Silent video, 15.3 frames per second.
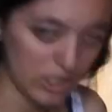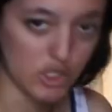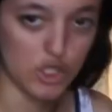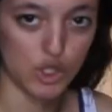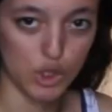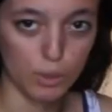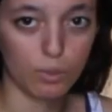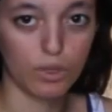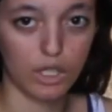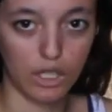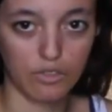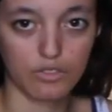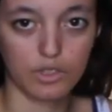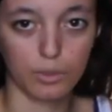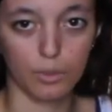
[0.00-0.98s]
and super
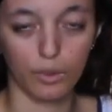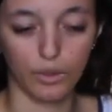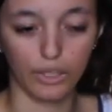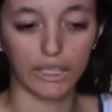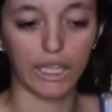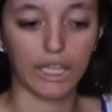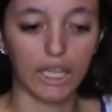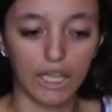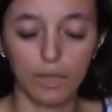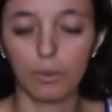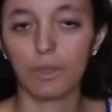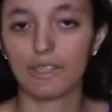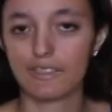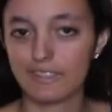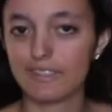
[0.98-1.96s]
comfortable. Like, I kind of
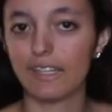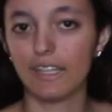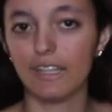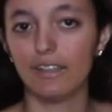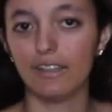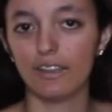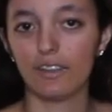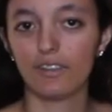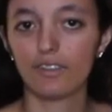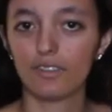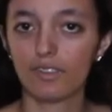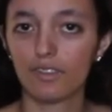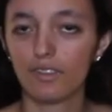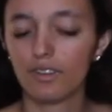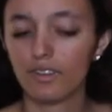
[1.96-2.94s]
want to stay in
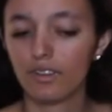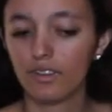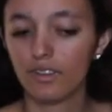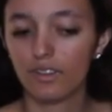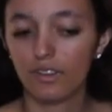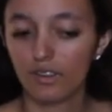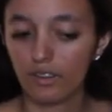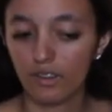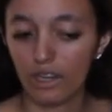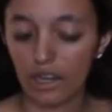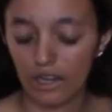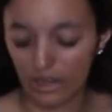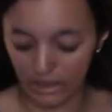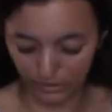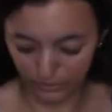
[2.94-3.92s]
this.
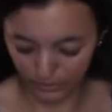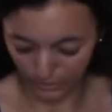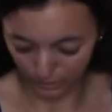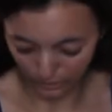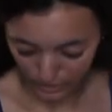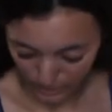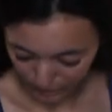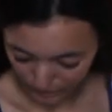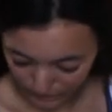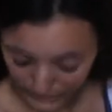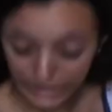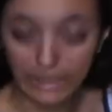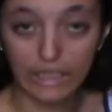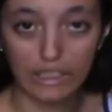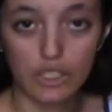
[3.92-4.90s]
I don't know. But,
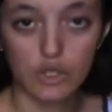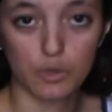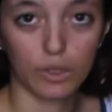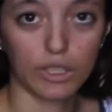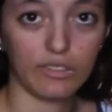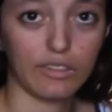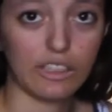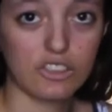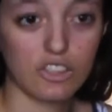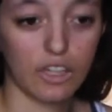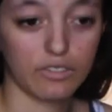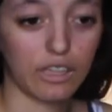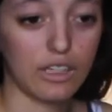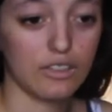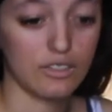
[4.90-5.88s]
like, it is really, really
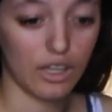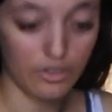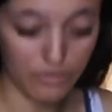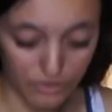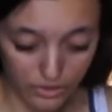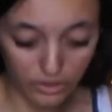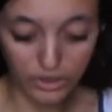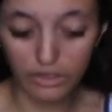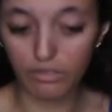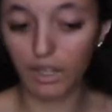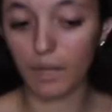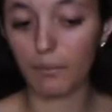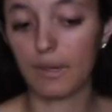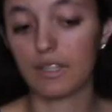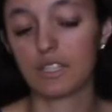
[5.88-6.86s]
soft. I definitely
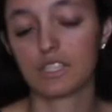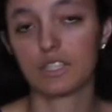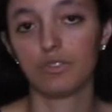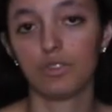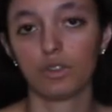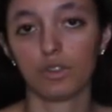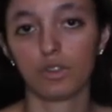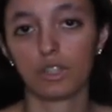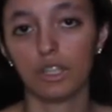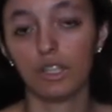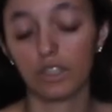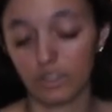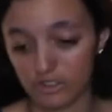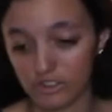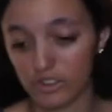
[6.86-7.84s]
recommend this if you're looking
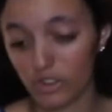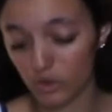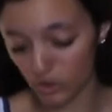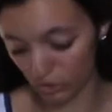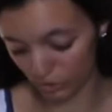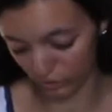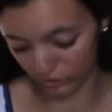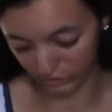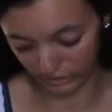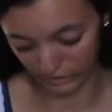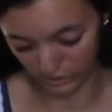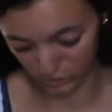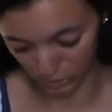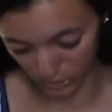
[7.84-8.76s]
because it also feels like nice